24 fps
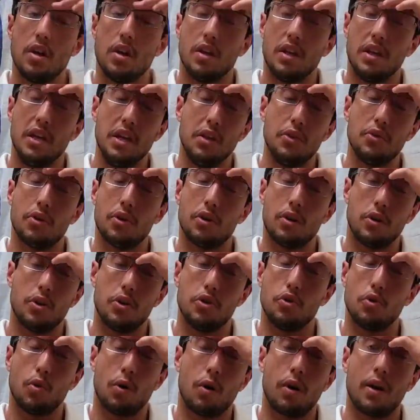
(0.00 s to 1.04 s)
Either
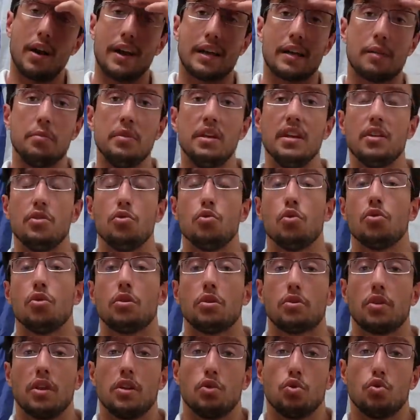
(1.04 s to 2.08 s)
you are like me and you're
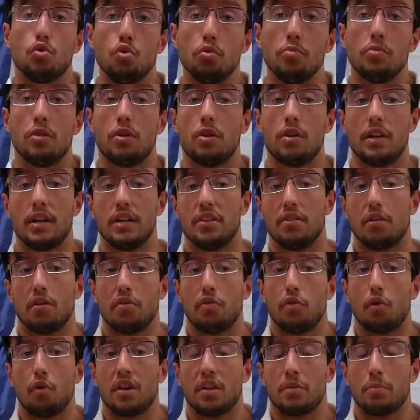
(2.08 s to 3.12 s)
not a zoomer, and
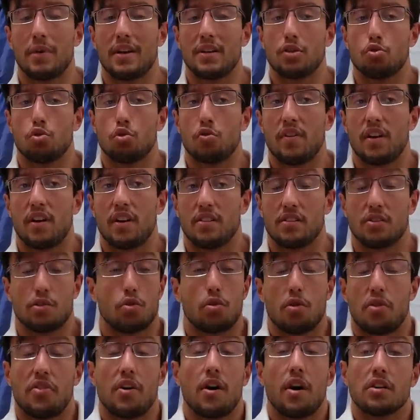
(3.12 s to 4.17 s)
therefore it might serve as
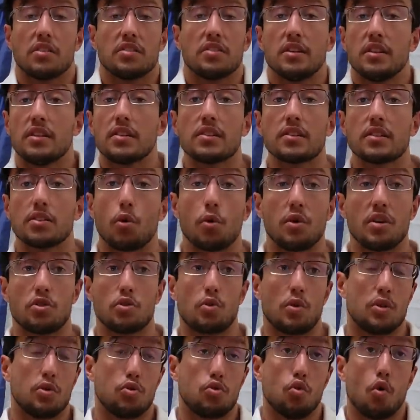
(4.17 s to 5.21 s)
catharsis, or it's
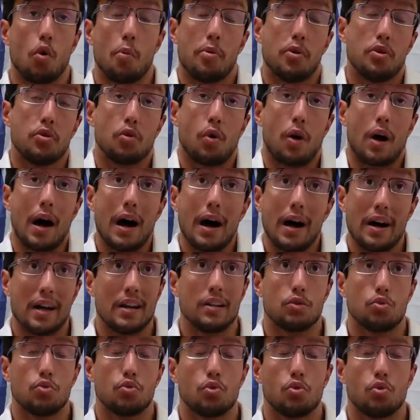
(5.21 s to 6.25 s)
going to open your
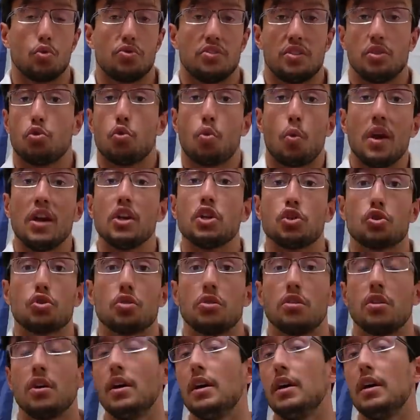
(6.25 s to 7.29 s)
eyes to the
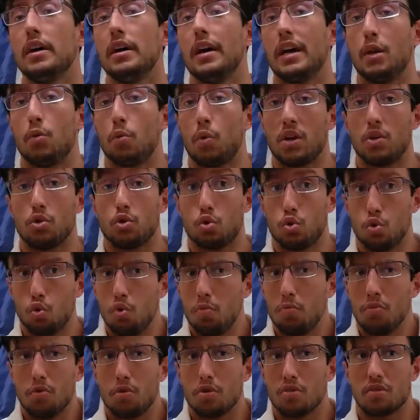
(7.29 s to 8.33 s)
situation, and why
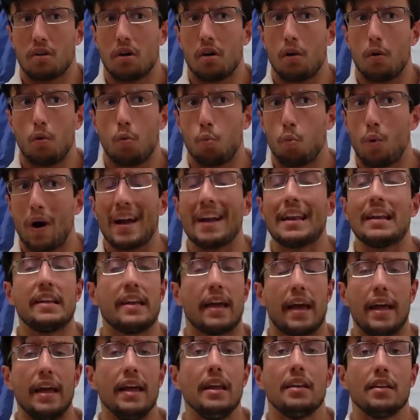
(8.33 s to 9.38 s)
zoomers are
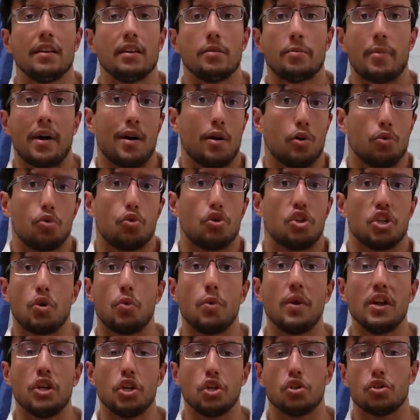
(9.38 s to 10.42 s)
widely hated by other
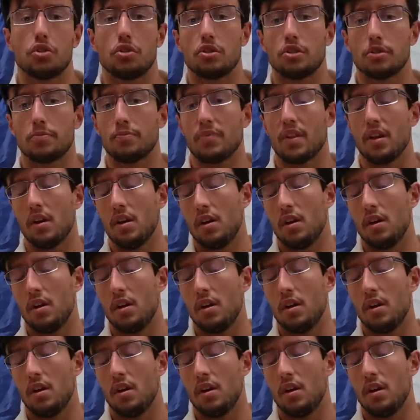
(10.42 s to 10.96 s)
generations,